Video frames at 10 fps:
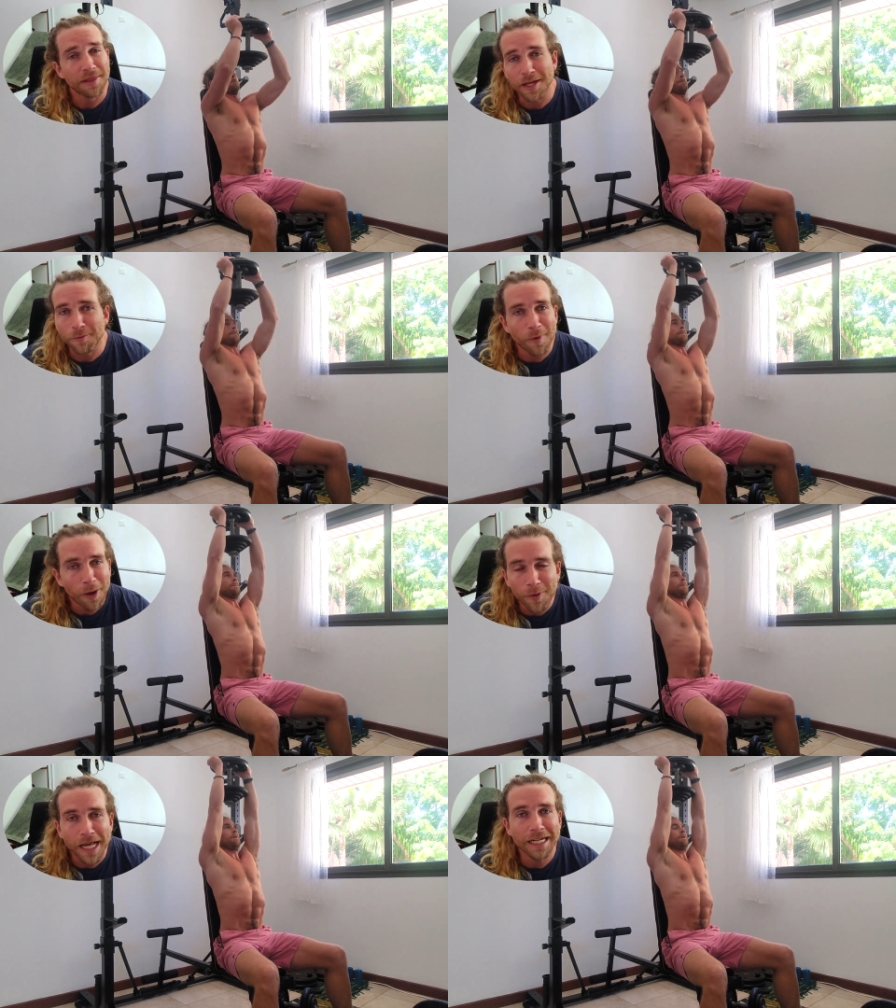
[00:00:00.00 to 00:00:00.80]
But then
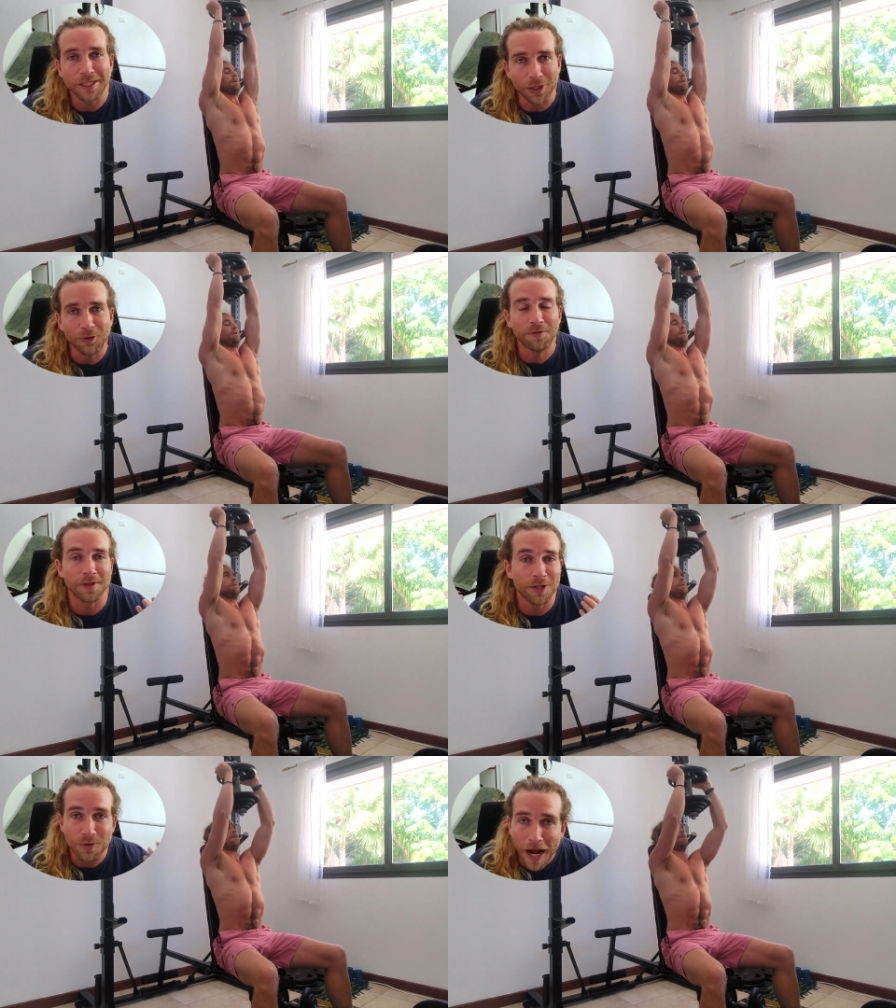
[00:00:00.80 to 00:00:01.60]
what would I do for
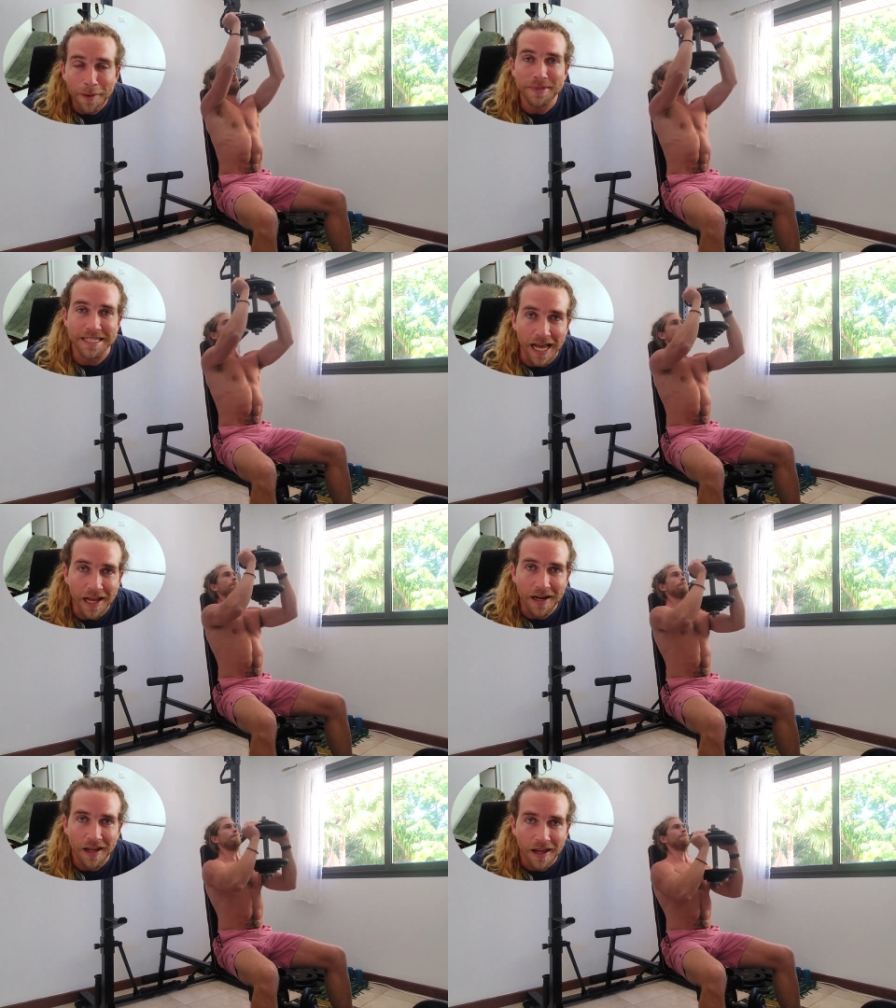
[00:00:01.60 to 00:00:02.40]
the drop
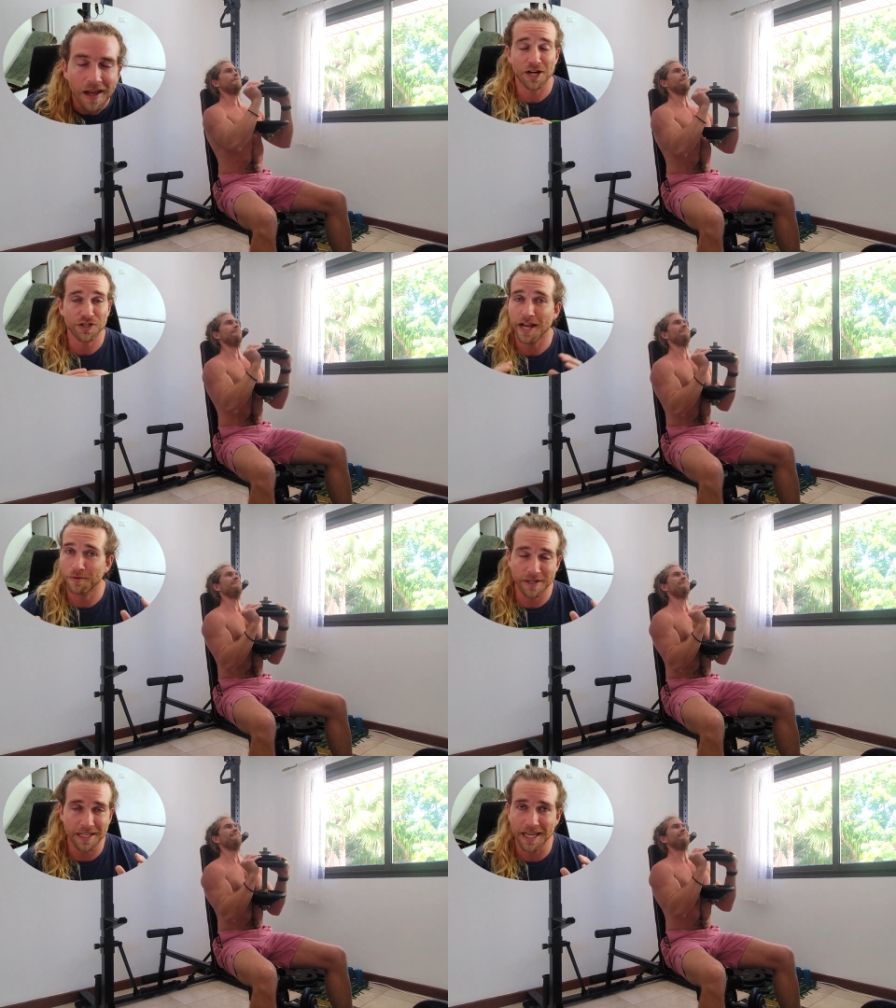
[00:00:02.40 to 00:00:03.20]
set? Actually,
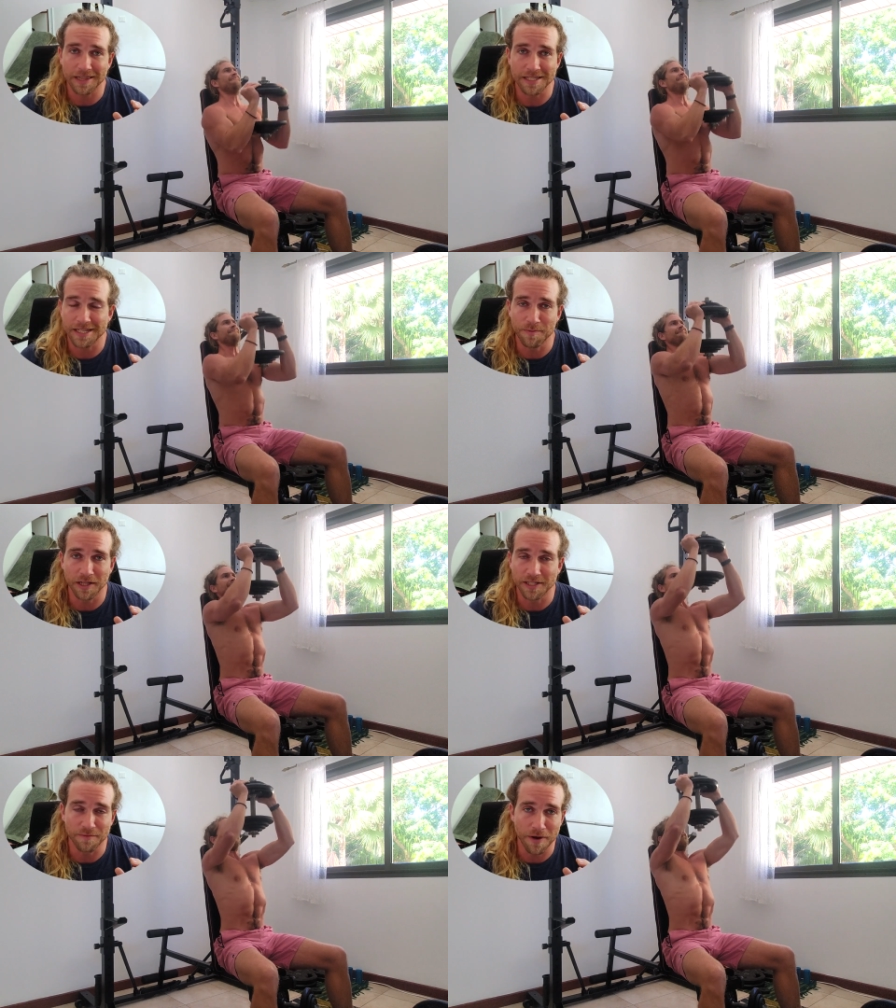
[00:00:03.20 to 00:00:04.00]
I really like the
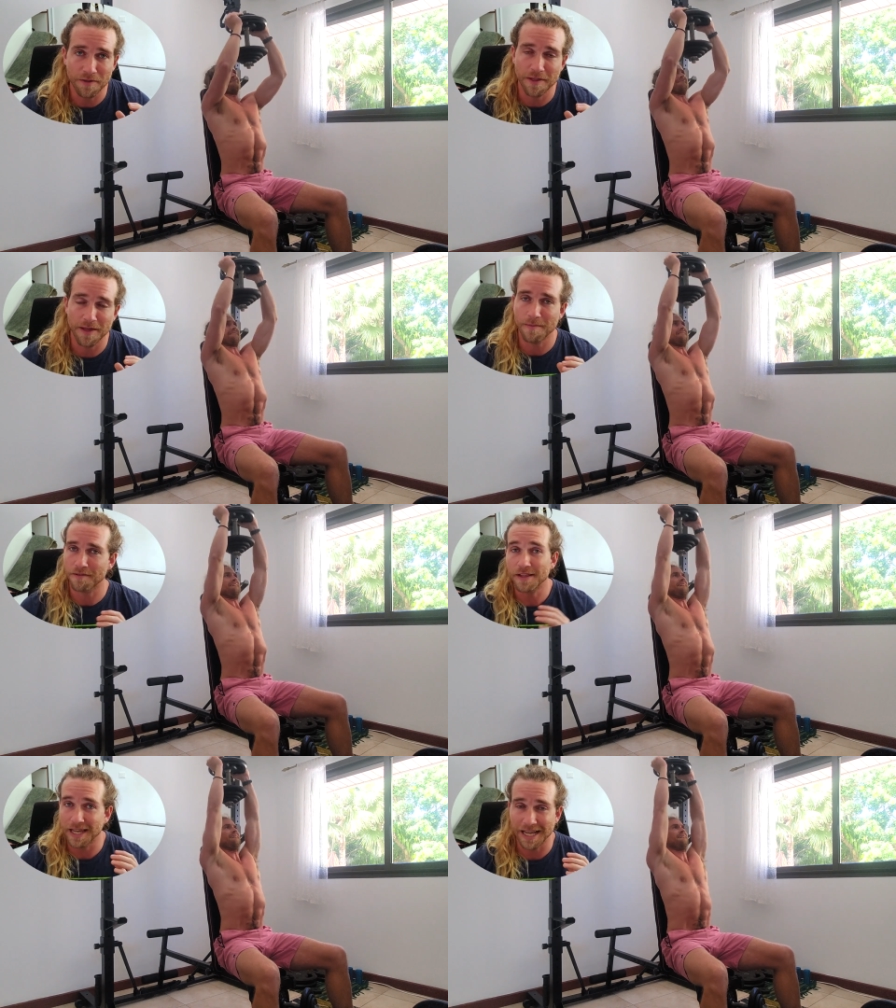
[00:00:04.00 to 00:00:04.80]
stimulus of both of them. I
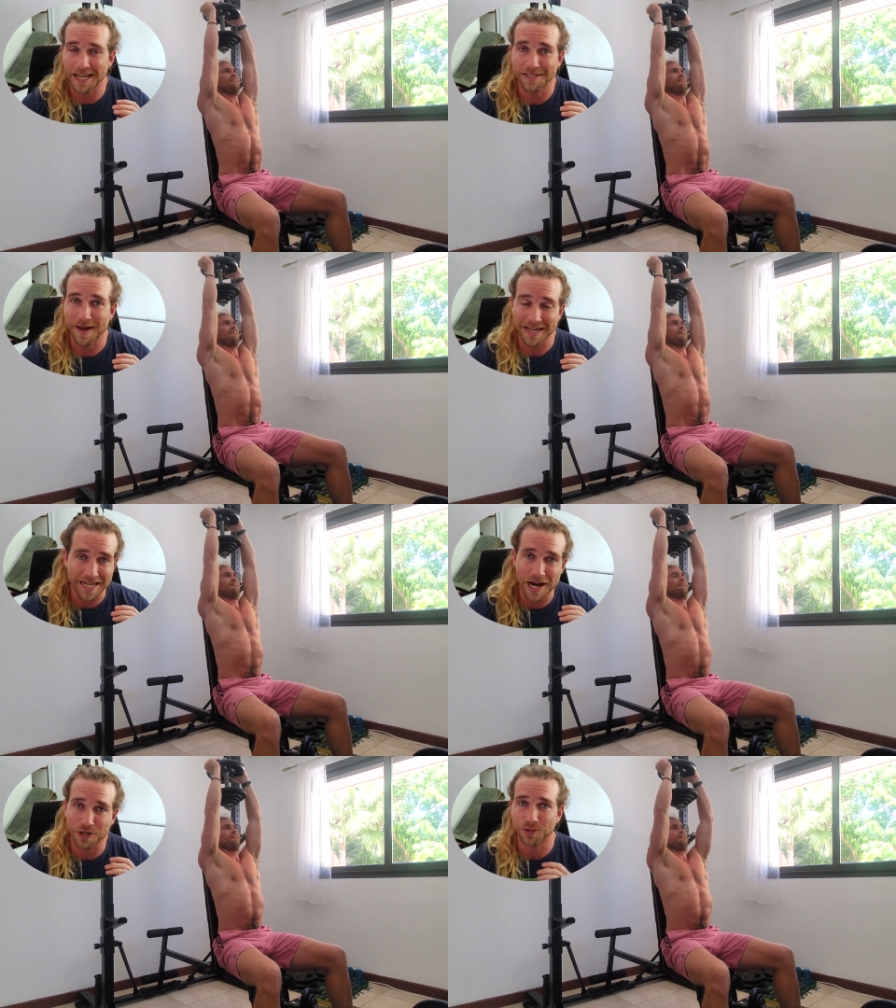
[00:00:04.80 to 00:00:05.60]
feel like it hits my
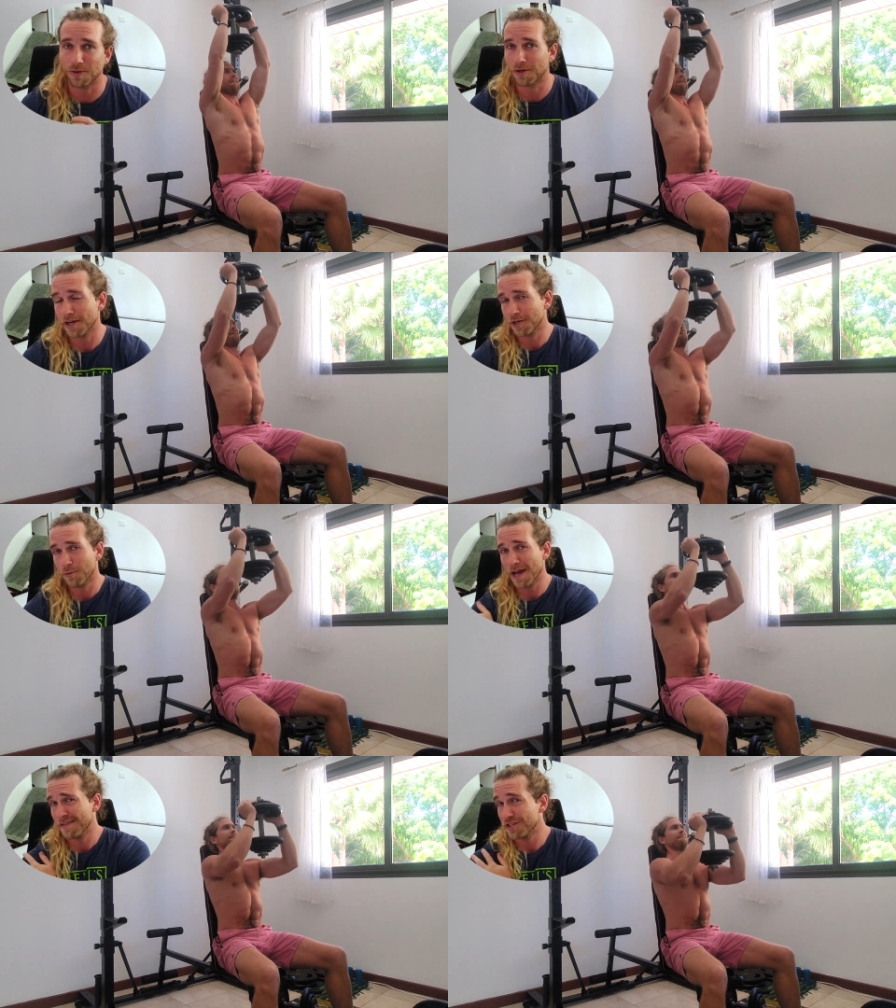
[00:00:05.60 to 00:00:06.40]
entire shoulder in
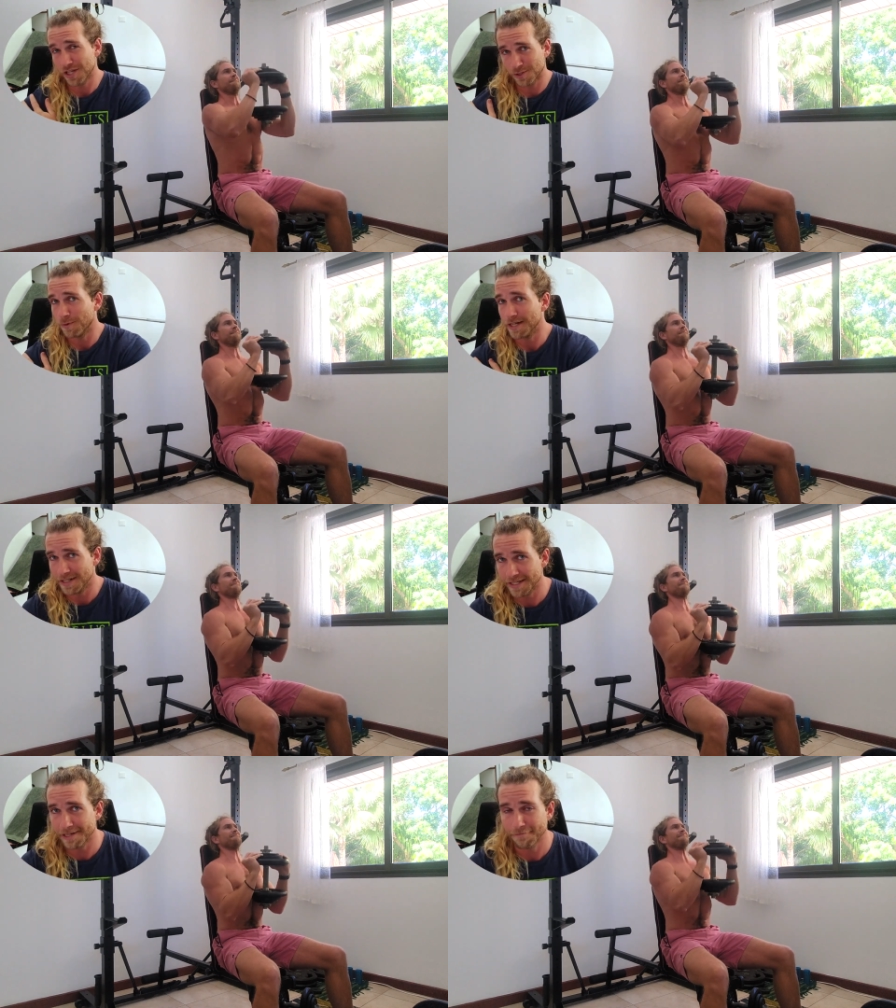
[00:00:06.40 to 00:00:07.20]
a way that just
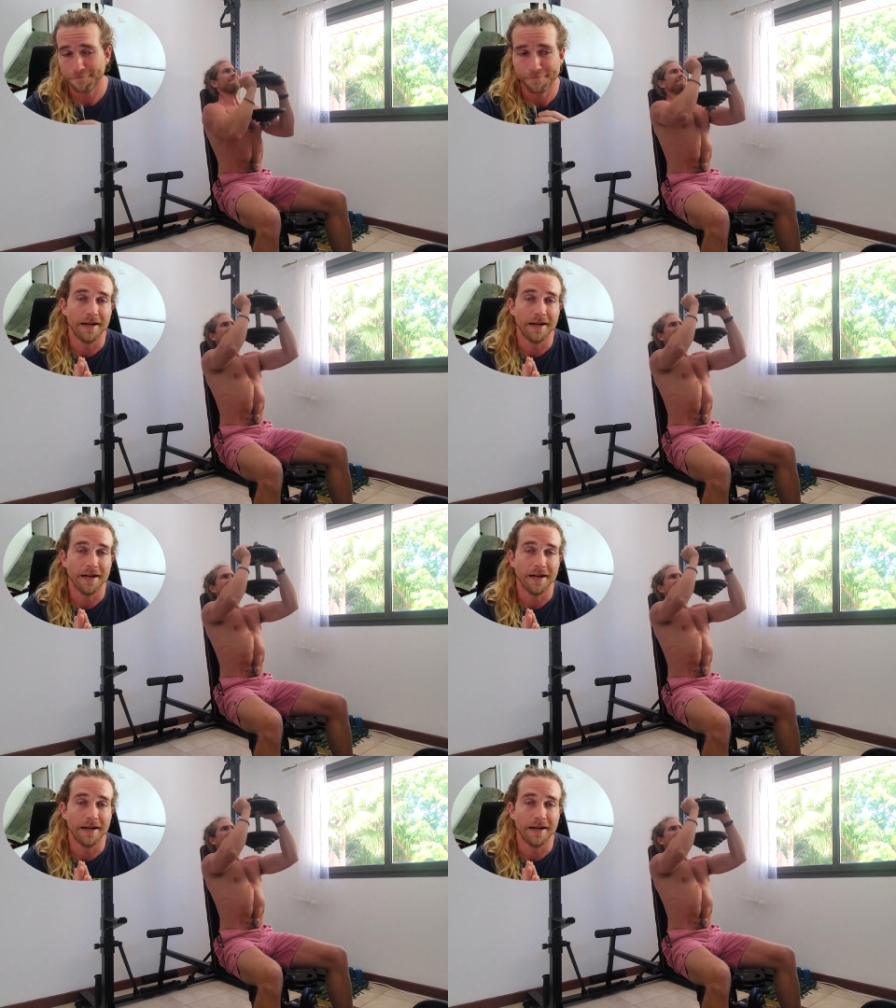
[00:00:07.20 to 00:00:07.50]
one doesn't.